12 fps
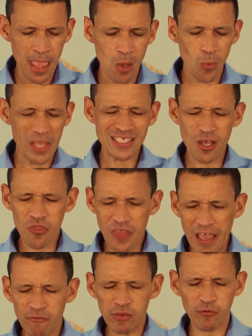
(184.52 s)
We are so
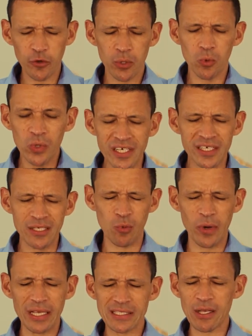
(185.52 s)
thankful for your word.
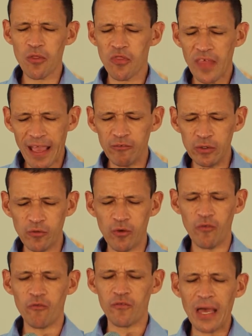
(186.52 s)
We are so thankful
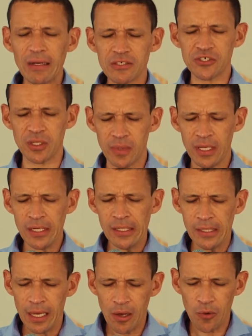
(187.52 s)
for fellowship
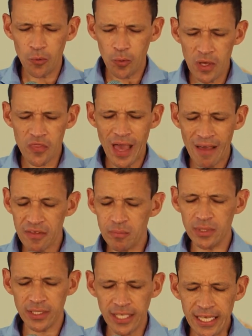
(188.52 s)
with other
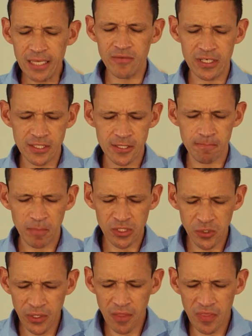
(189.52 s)
believers.
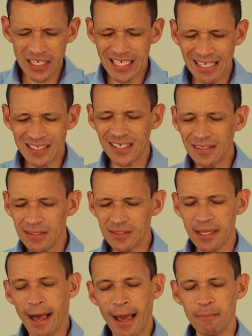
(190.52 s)
During these uncertain
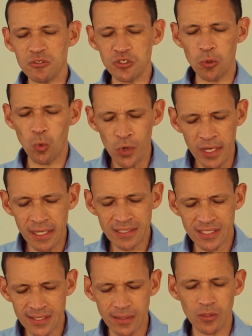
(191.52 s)
times, your word
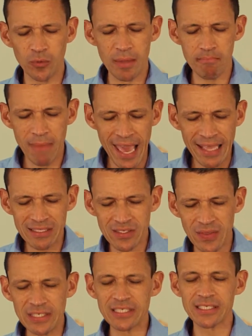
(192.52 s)
still
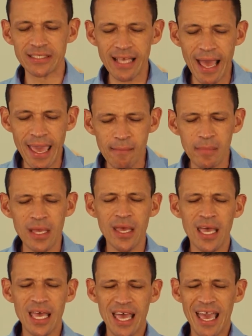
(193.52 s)
remains the same.
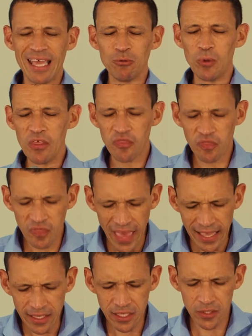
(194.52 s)
And we
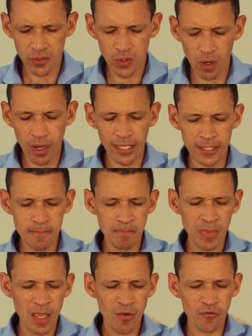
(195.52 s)
thank you, God,
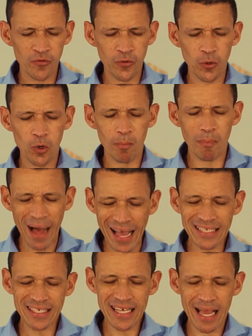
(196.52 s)
for
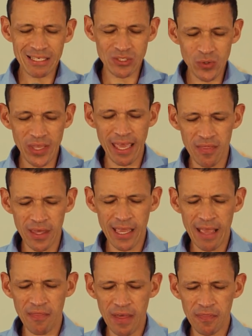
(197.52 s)
binding us together,
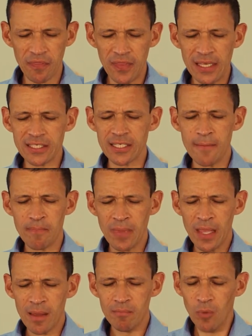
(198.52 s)
and that this
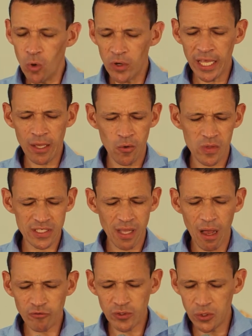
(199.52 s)
morning or this
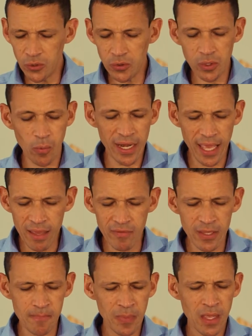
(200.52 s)
afternoon or
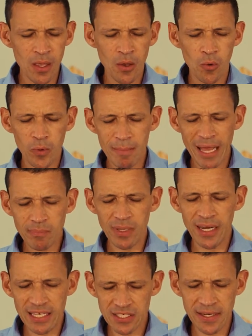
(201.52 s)
whenever we might
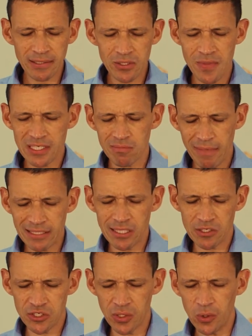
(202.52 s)
be listening to this
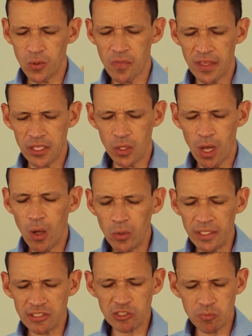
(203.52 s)
message, Lord, that your
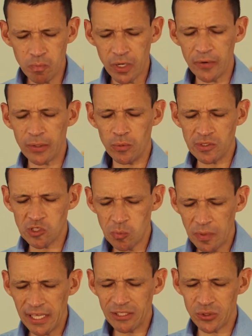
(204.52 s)
Holy Spirit would
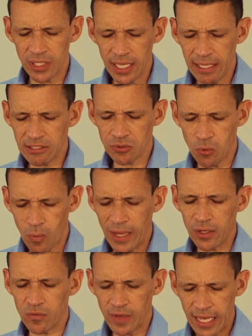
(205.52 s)
speak to each
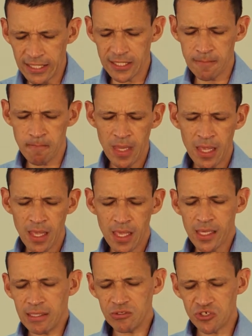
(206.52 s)
one of us
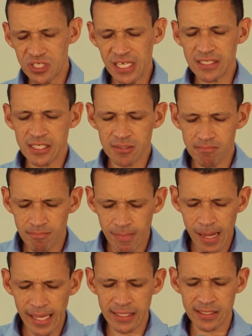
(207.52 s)
in Jesus'
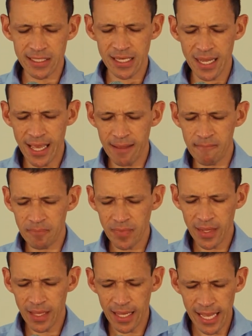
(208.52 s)
mighty name.
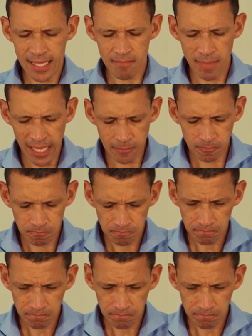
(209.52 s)
Amen.